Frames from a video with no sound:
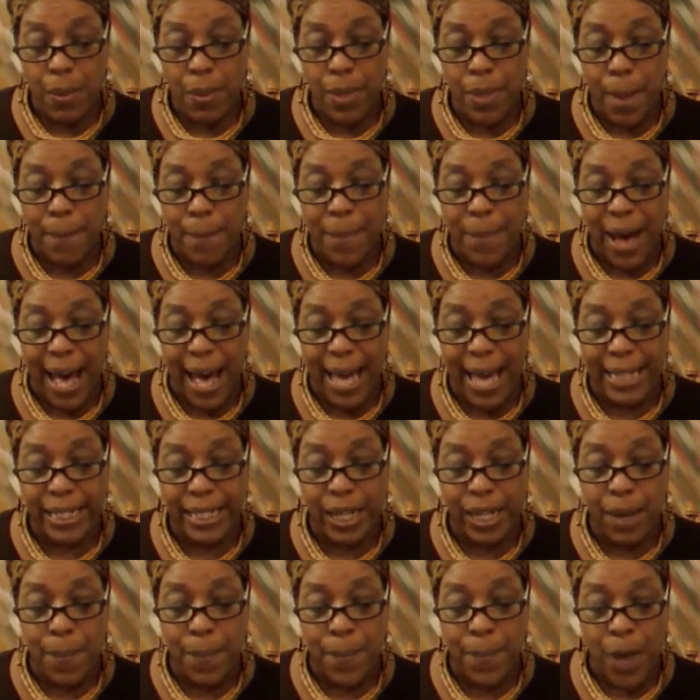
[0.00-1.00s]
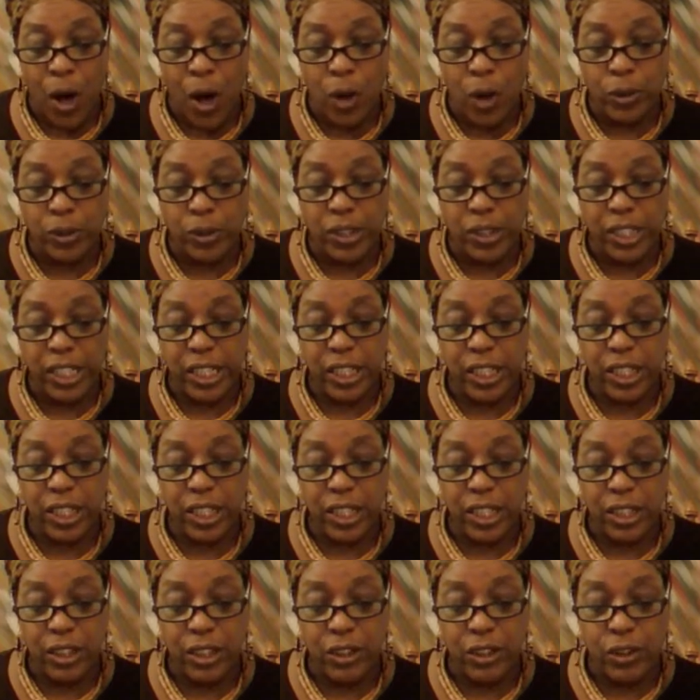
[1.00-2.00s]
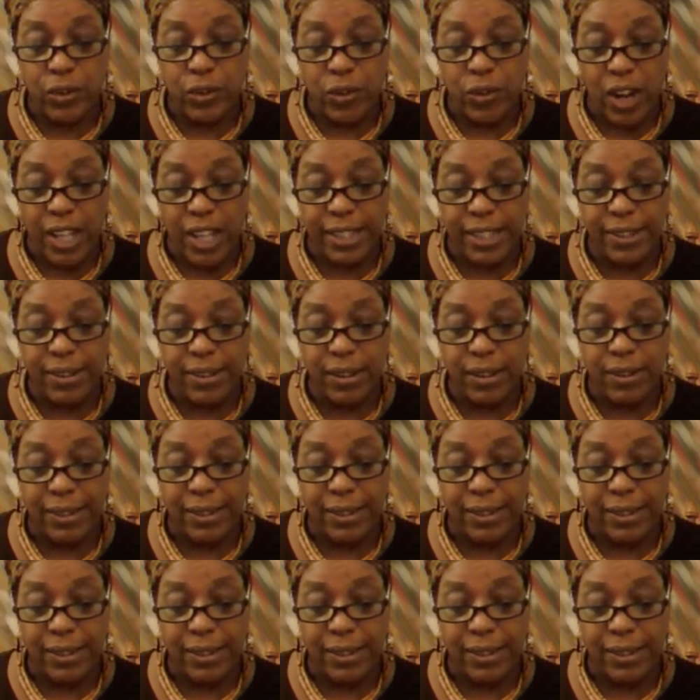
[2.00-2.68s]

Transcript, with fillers: the body of Moses durst